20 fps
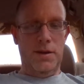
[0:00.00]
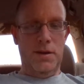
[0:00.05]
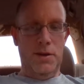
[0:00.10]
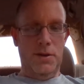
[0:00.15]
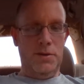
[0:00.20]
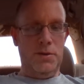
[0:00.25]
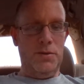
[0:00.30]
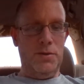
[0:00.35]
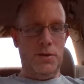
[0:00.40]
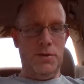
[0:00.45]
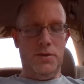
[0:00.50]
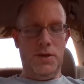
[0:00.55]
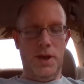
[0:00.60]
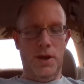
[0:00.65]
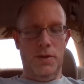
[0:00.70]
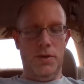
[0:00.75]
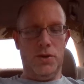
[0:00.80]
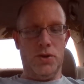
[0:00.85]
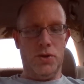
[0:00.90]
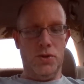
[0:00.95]
You know, you
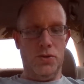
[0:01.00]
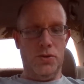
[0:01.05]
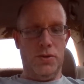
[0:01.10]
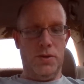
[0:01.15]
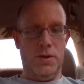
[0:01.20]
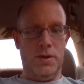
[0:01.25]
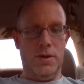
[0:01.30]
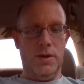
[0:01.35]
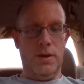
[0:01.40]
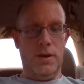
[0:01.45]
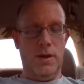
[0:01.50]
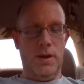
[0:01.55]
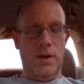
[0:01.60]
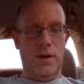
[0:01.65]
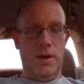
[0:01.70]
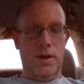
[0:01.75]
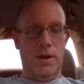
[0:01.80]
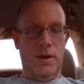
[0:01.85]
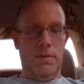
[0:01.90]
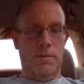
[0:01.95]
tell the truth,
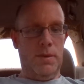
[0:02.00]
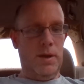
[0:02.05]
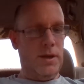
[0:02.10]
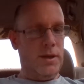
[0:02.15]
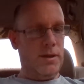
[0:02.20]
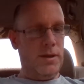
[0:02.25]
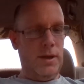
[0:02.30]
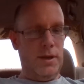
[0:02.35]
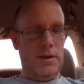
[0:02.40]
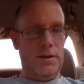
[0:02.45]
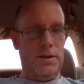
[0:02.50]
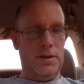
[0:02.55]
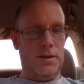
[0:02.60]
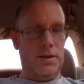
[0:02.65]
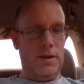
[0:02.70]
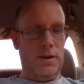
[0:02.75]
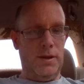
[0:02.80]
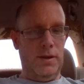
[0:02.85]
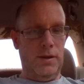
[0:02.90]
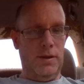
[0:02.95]
but it's not
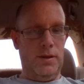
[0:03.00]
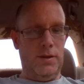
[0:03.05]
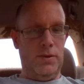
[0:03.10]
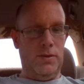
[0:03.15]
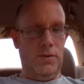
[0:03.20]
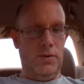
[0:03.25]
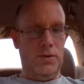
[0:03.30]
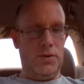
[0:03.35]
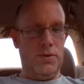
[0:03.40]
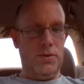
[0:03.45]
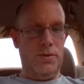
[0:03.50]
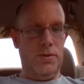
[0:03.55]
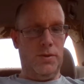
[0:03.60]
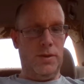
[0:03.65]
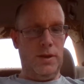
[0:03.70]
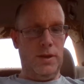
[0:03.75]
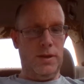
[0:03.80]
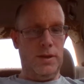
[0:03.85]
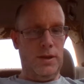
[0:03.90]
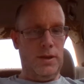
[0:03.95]
necessarily the whole truth,
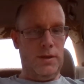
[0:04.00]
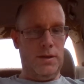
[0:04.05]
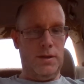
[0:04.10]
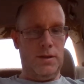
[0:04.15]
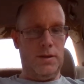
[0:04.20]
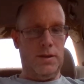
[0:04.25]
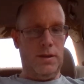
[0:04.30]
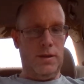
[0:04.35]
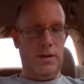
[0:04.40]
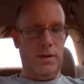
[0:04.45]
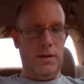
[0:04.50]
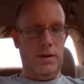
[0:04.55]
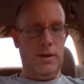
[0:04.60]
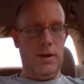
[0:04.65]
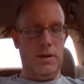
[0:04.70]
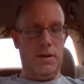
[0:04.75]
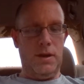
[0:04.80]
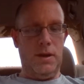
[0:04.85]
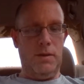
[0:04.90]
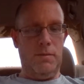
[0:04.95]
and it's not necessarily
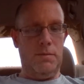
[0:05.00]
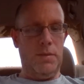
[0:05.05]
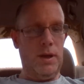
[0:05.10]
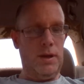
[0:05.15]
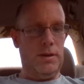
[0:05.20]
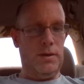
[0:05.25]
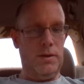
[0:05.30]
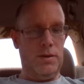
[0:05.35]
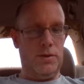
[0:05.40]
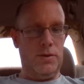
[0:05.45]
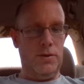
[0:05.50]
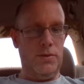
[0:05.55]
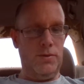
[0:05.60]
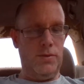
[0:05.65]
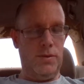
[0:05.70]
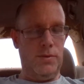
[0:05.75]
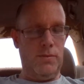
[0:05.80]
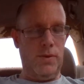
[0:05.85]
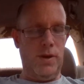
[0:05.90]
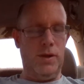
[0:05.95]
nothing but the
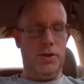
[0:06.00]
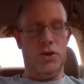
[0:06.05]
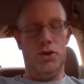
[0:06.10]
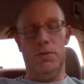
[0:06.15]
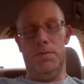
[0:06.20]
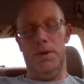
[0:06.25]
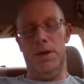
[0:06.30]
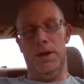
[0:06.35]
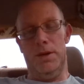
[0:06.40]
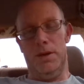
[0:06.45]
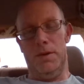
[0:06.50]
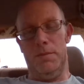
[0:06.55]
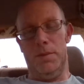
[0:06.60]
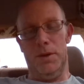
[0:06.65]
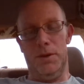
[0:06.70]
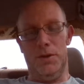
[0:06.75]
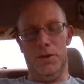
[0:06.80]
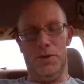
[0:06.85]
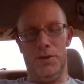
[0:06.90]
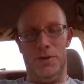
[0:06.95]
truth. Well, it should be nothing
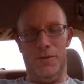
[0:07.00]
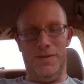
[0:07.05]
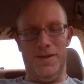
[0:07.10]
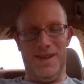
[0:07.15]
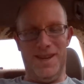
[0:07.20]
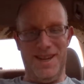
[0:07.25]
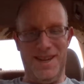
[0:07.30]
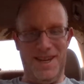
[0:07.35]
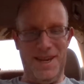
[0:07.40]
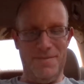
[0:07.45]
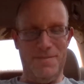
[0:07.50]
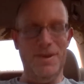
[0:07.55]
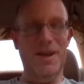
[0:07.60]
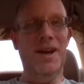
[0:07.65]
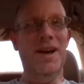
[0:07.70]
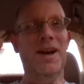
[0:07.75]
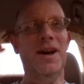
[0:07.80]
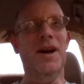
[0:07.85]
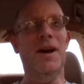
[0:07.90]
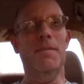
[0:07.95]
but the truth. I keep
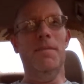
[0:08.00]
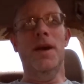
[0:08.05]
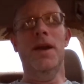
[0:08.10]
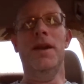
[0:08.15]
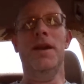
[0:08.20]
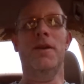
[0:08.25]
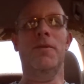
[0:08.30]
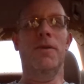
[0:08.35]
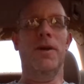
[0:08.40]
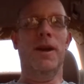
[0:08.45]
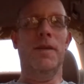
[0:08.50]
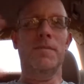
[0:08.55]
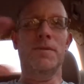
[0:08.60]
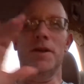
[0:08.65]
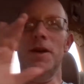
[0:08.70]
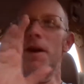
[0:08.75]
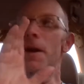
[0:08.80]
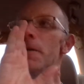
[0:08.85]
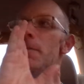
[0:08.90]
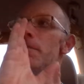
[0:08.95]
amending what I'm
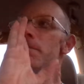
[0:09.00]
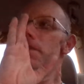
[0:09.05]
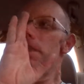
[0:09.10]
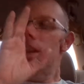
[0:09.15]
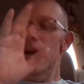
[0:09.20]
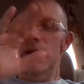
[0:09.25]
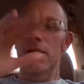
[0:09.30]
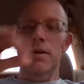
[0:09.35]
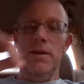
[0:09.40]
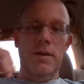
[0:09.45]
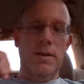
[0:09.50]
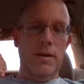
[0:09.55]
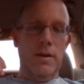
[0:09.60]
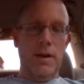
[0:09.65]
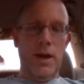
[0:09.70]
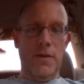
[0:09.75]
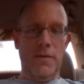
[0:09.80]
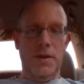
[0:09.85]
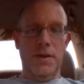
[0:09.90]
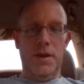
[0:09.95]
saying.
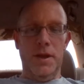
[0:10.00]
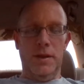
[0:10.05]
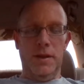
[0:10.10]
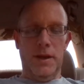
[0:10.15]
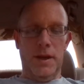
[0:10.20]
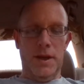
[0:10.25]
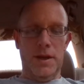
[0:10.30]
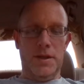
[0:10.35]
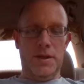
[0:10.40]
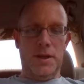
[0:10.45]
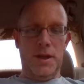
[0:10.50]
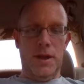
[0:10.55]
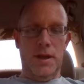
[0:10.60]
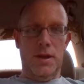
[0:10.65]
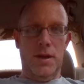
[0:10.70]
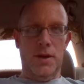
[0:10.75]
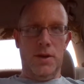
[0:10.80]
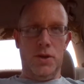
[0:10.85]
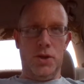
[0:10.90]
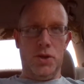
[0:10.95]
Everything that I say
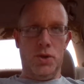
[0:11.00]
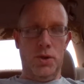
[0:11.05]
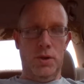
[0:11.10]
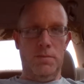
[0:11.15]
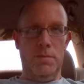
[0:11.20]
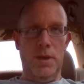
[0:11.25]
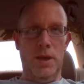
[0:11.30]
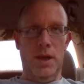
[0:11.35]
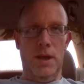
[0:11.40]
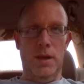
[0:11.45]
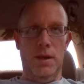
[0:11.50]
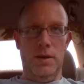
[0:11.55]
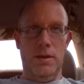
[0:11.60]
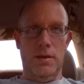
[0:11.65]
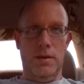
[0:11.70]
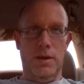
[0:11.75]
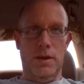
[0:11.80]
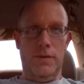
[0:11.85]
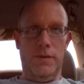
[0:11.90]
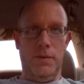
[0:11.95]
here should be,
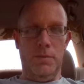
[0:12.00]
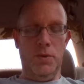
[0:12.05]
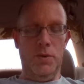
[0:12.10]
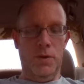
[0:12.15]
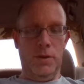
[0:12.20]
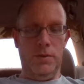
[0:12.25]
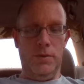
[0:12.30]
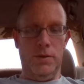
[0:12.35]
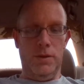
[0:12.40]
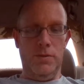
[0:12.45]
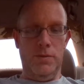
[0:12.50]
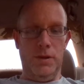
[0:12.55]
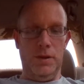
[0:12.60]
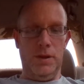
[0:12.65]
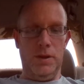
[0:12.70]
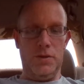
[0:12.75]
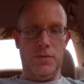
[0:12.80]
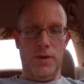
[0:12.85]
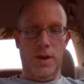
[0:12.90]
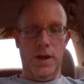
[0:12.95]
if I'm doing
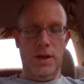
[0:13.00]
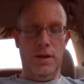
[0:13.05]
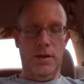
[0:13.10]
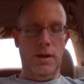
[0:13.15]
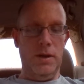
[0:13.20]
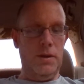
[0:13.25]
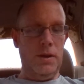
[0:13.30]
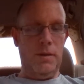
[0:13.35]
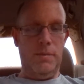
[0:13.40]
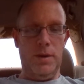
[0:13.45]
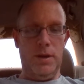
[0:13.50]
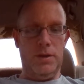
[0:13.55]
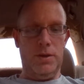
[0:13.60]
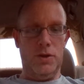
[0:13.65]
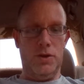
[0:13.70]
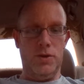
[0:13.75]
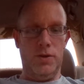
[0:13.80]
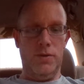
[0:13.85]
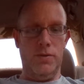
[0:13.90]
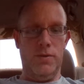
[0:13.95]
things right, nothing but the
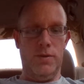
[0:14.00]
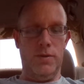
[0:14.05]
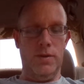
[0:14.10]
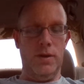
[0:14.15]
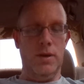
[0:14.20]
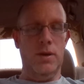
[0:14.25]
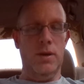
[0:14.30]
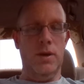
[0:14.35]
truth.